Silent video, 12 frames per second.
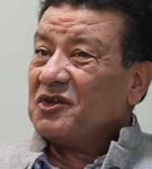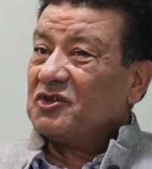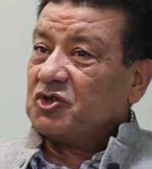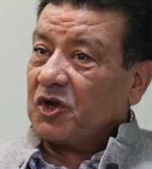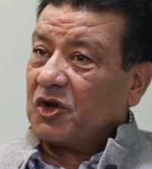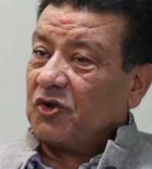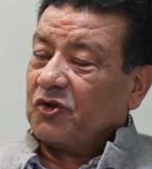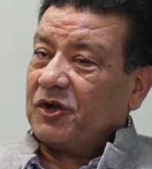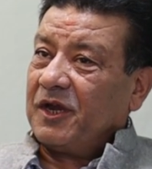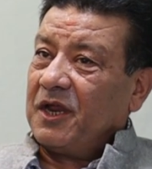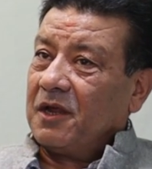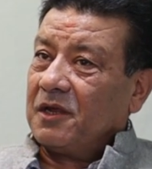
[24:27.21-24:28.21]

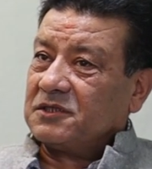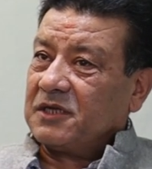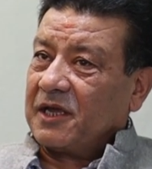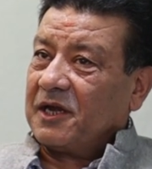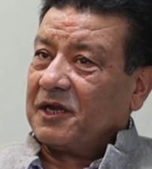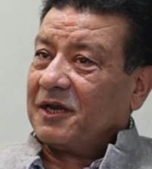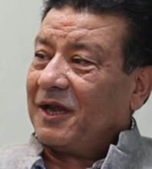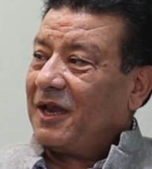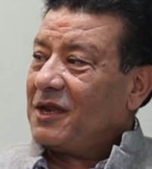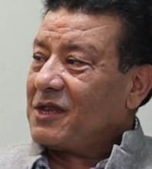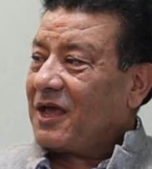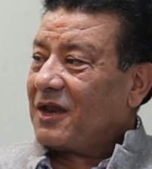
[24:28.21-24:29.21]
Security
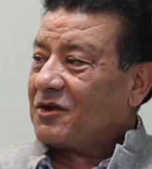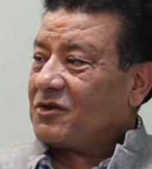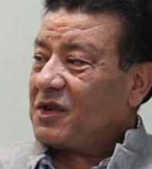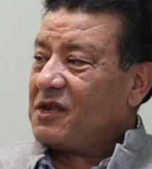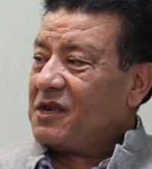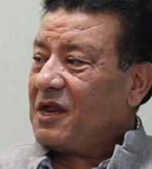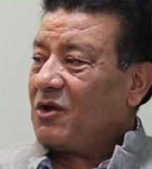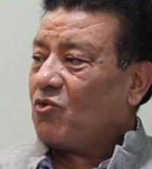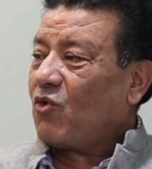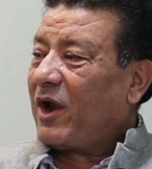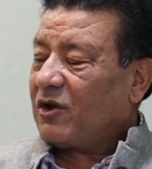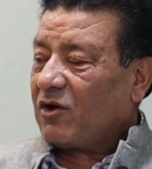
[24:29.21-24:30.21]
secretaries are changing,
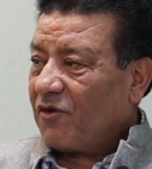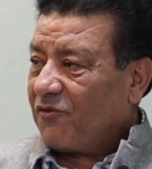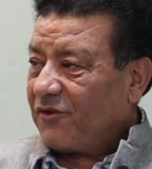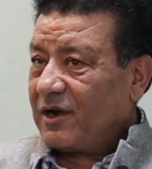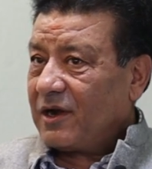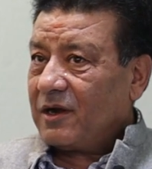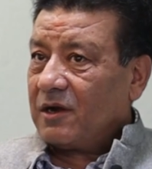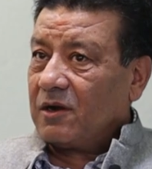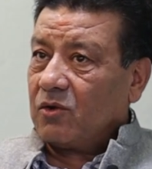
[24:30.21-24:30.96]
quite often.